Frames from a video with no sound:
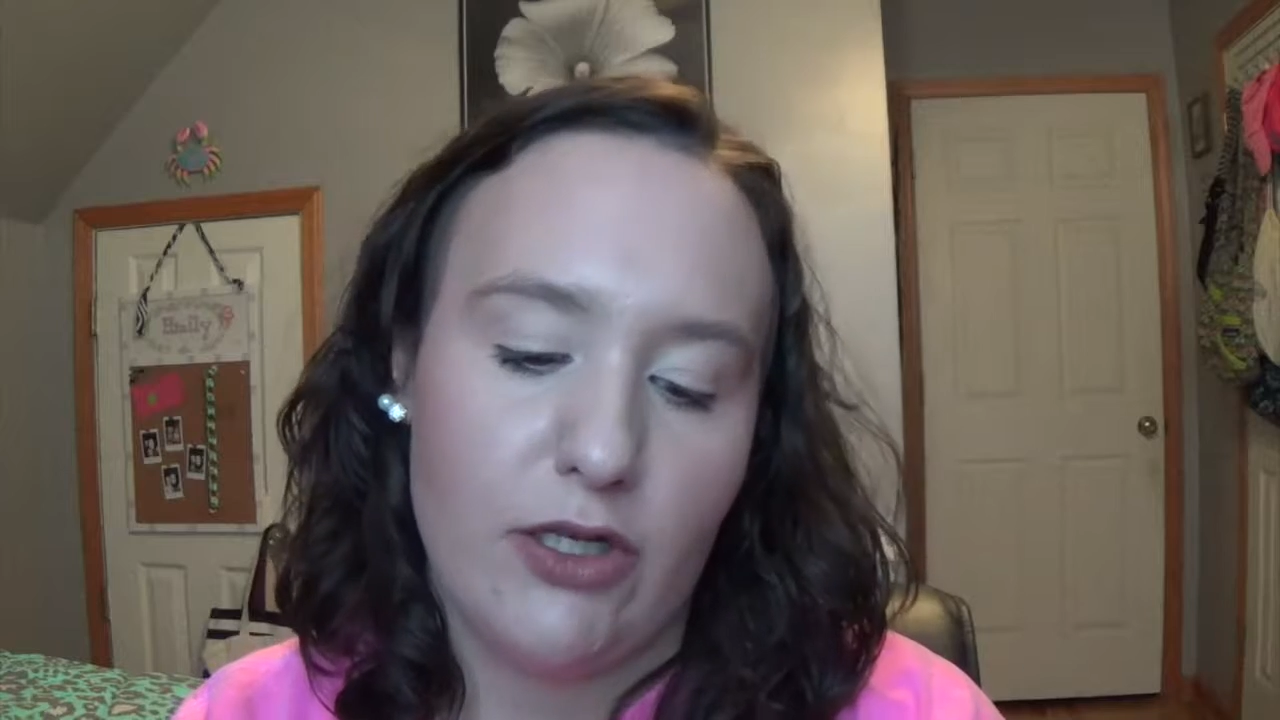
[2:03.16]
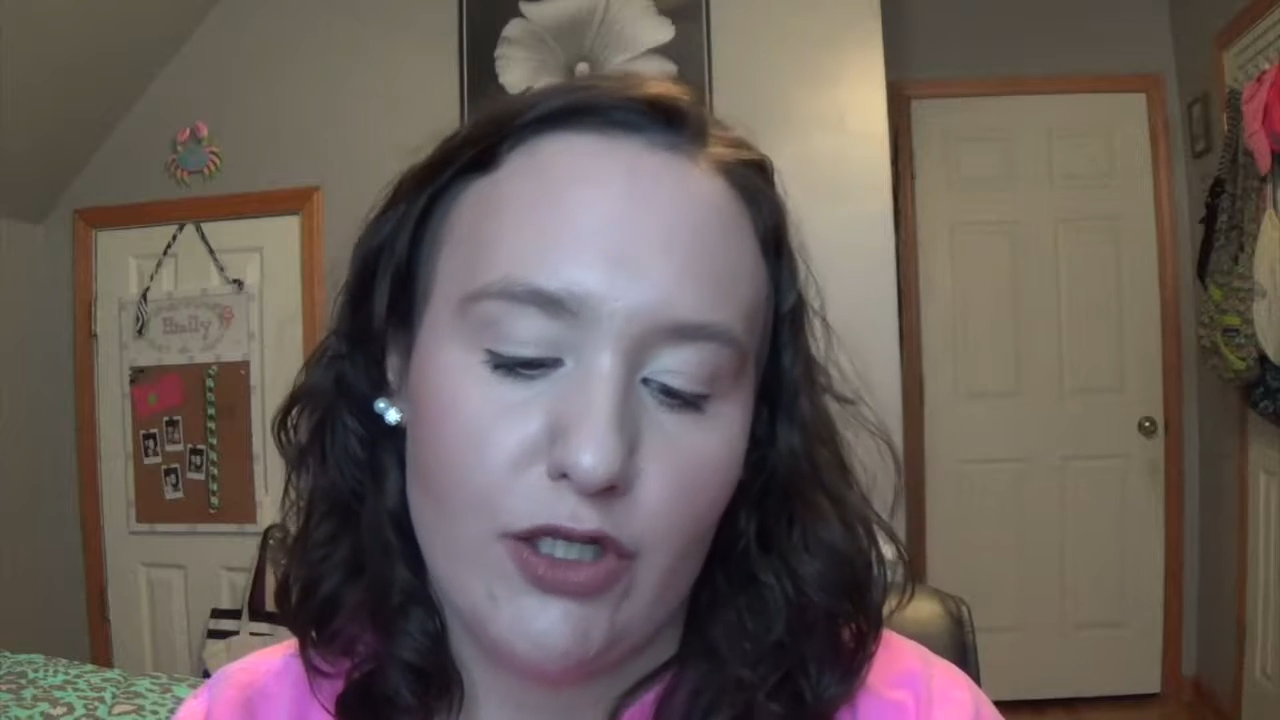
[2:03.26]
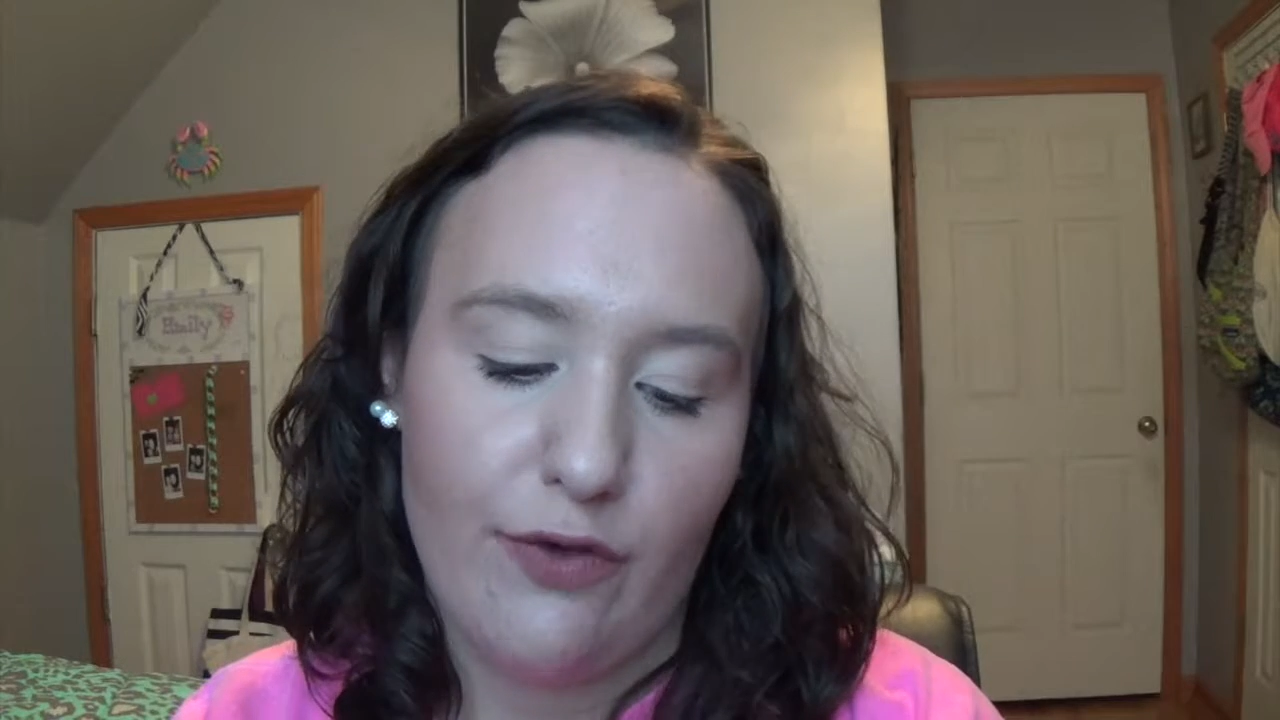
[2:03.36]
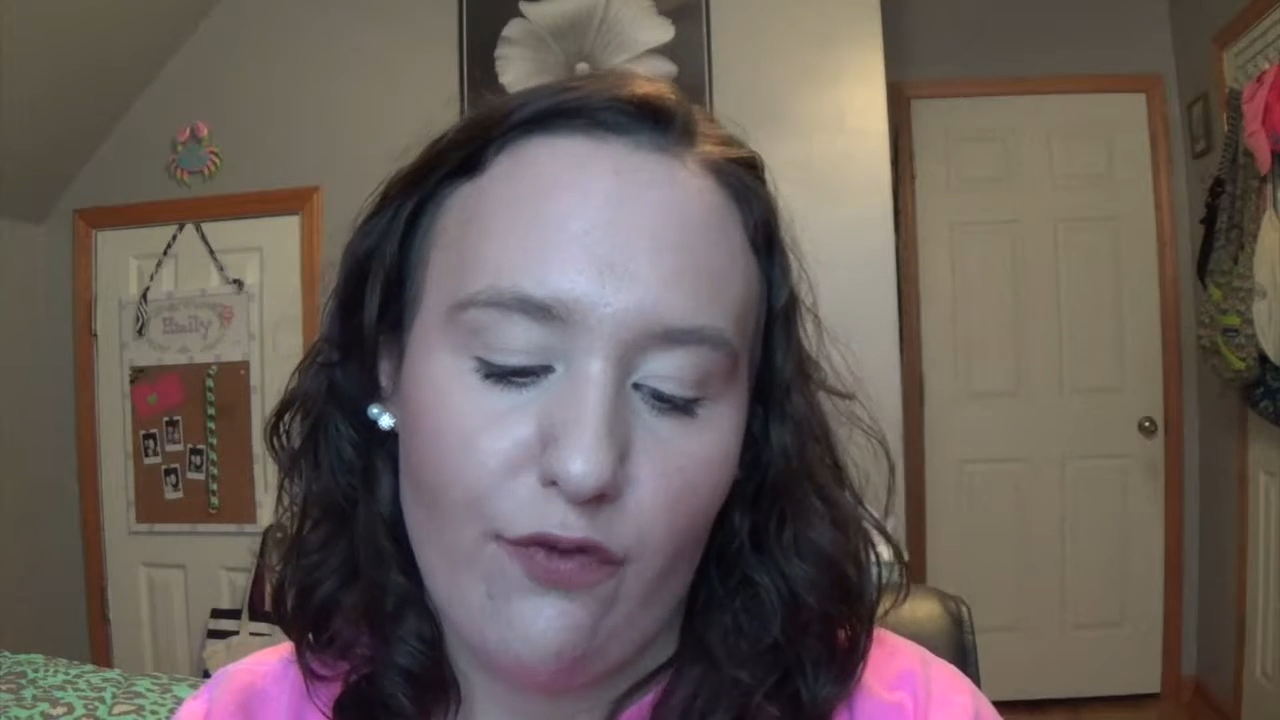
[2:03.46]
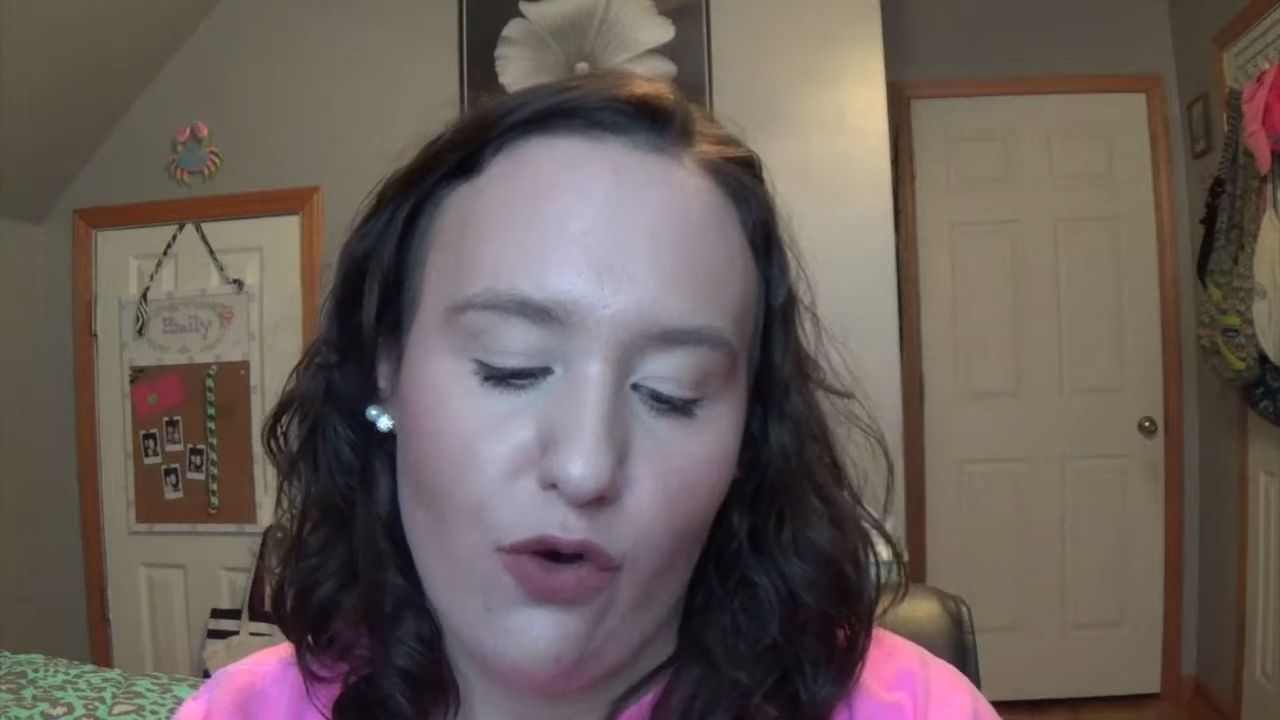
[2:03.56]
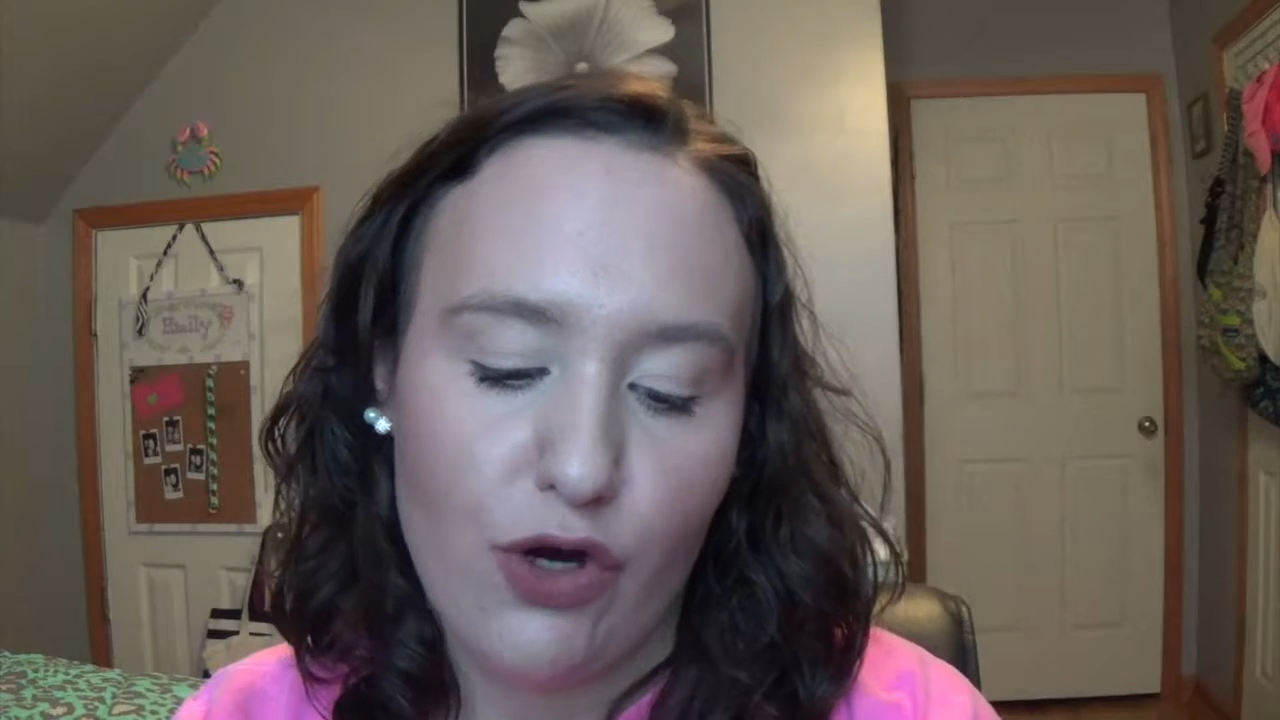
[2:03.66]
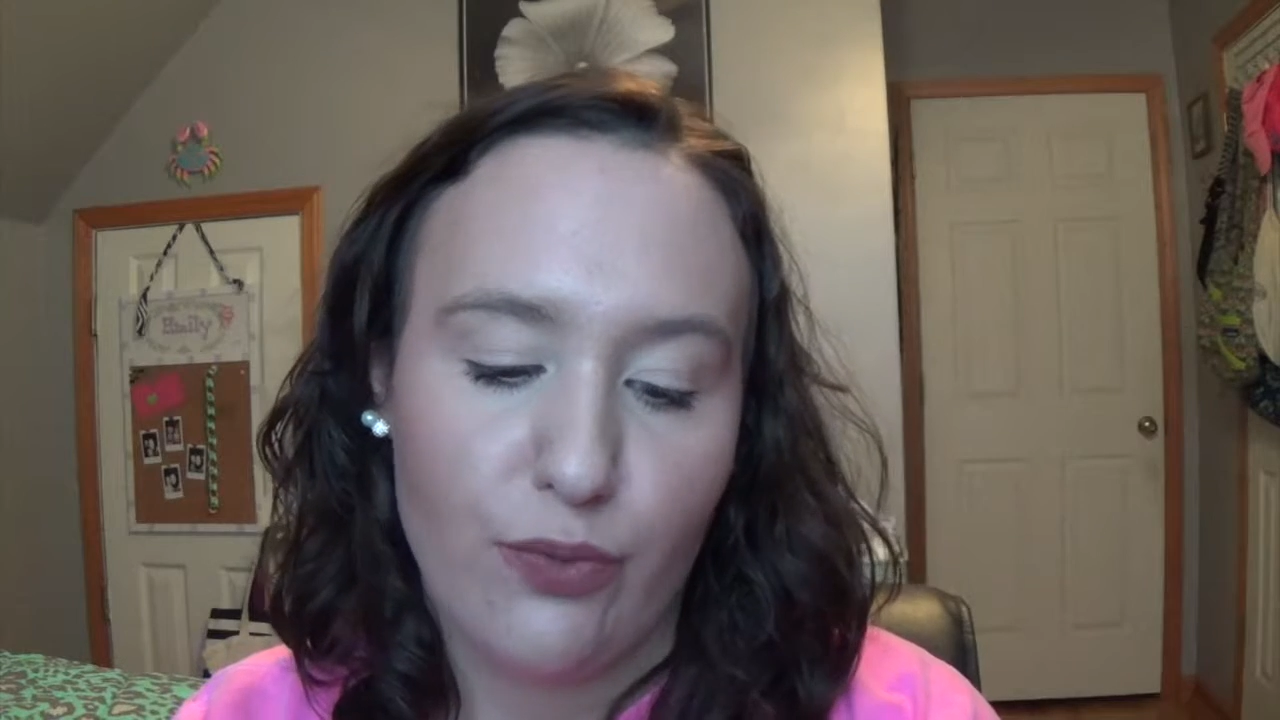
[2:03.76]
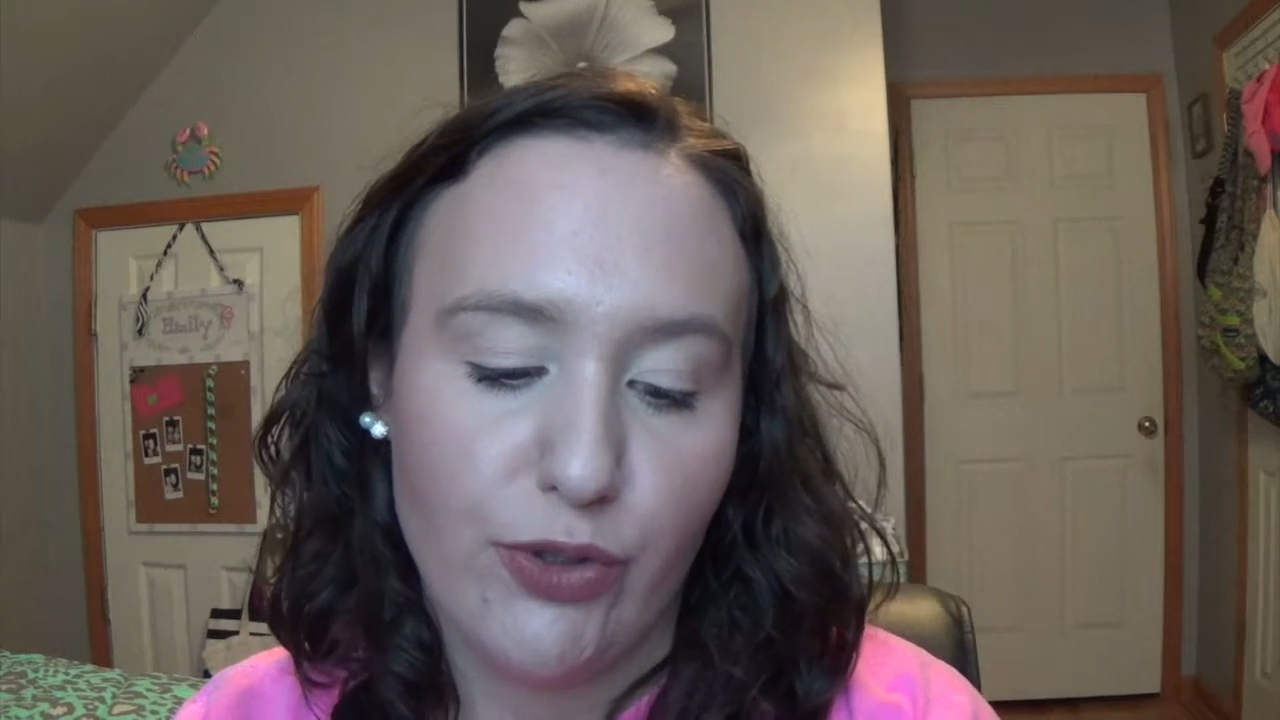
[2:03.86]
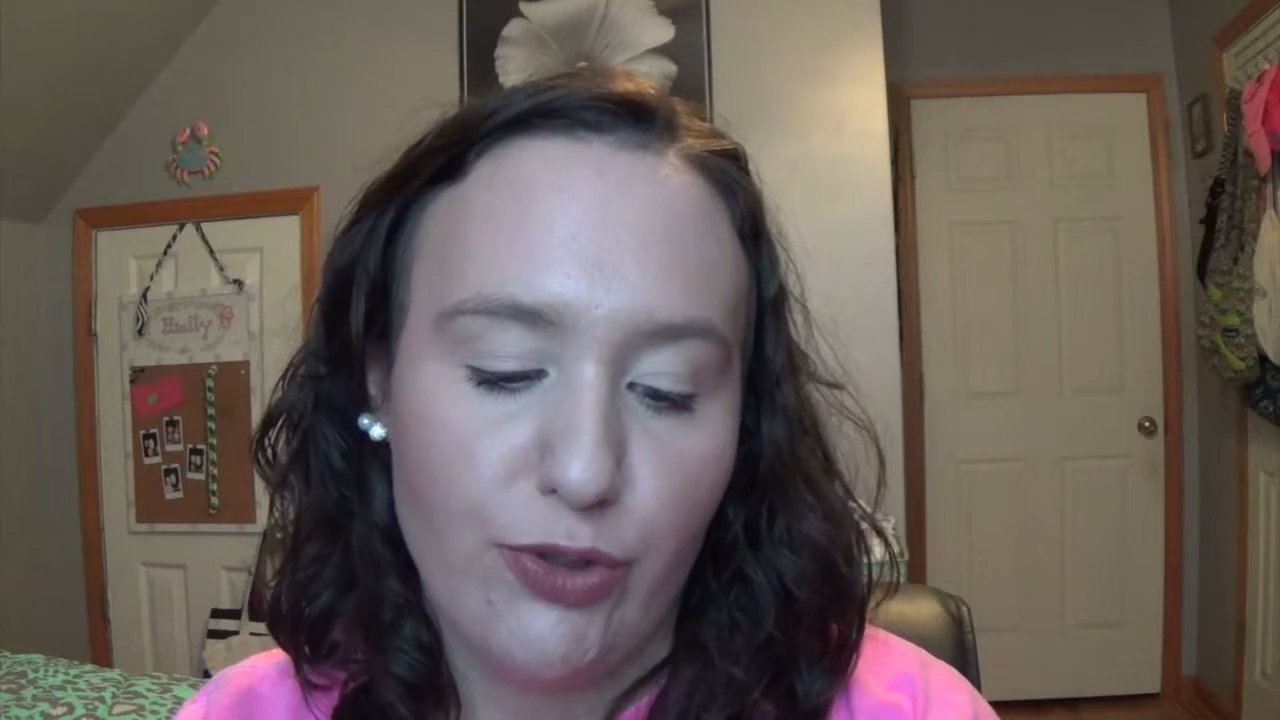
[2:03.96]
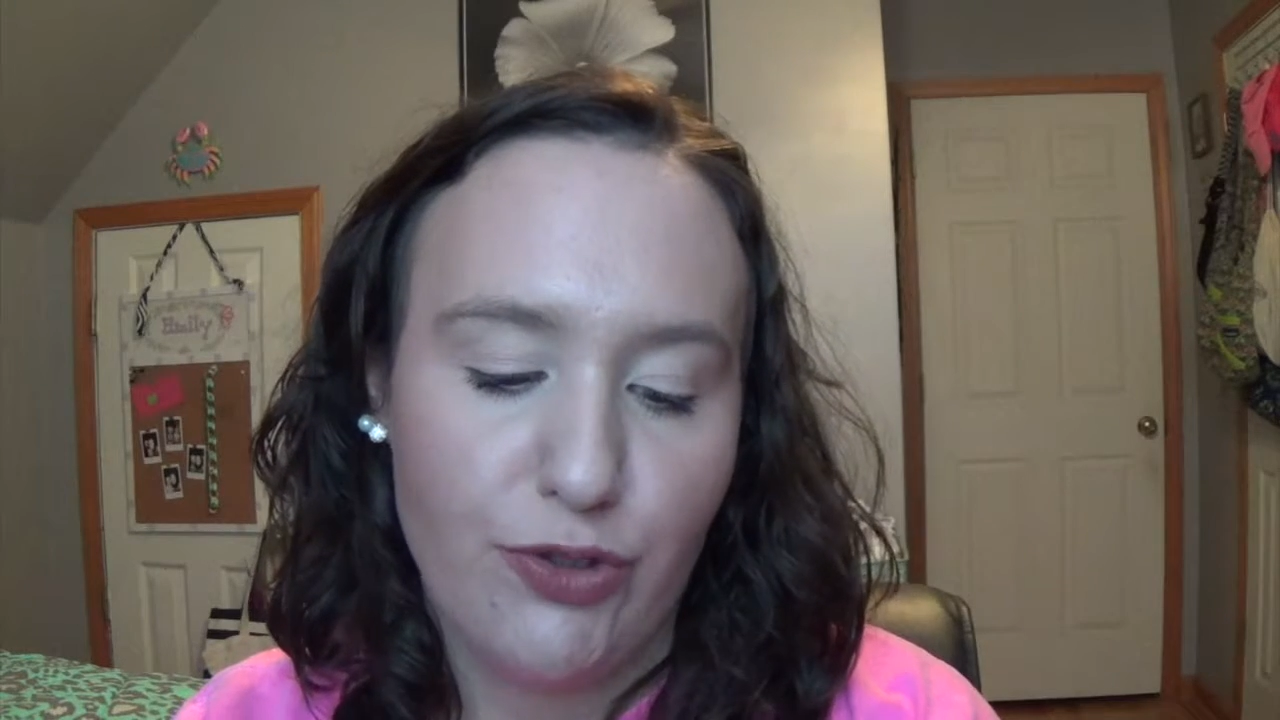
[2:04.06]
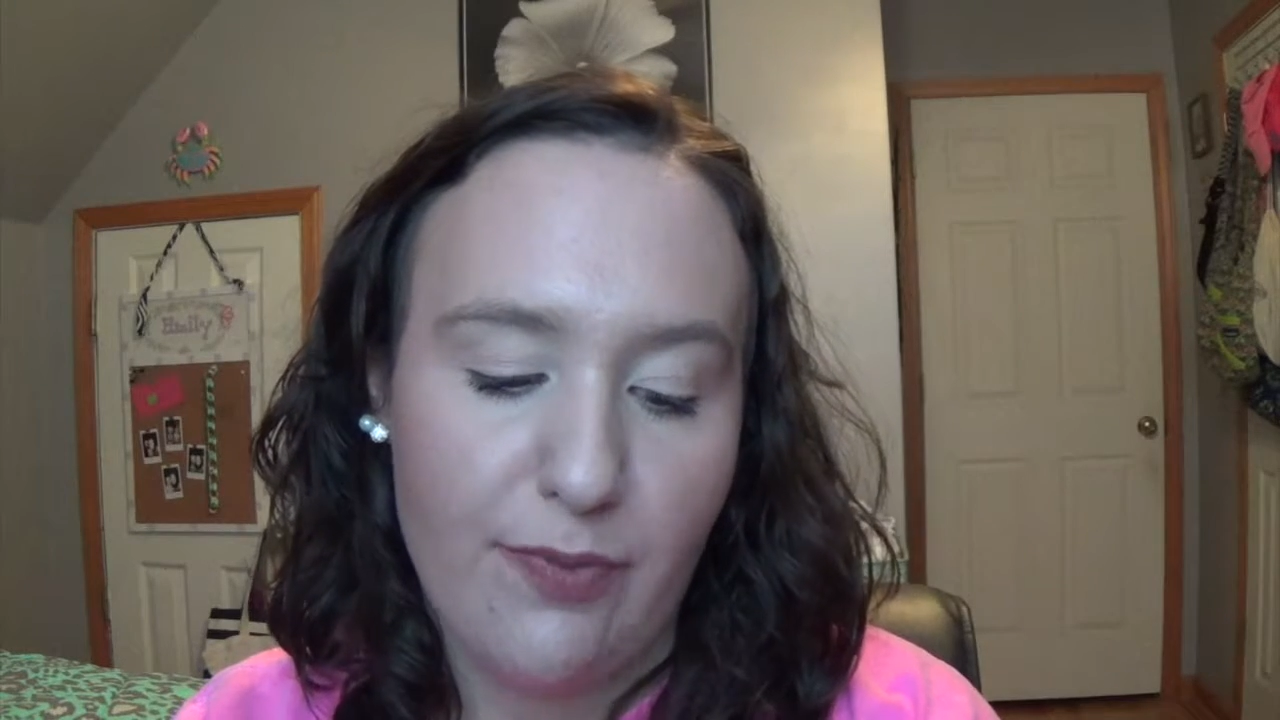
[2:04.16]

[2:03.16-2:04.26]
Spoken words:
the Sephora Rouge